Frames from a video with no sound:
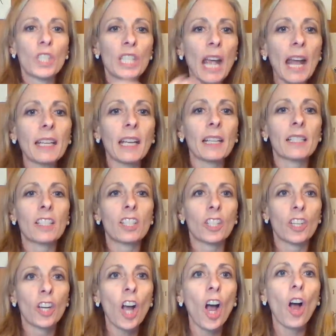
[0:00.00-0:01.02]
decades
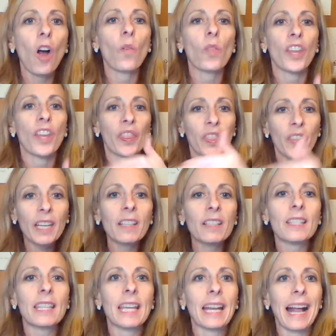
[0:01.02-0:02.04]
ago, the
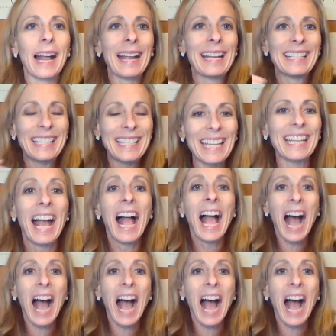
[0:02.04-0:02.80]
things that I did,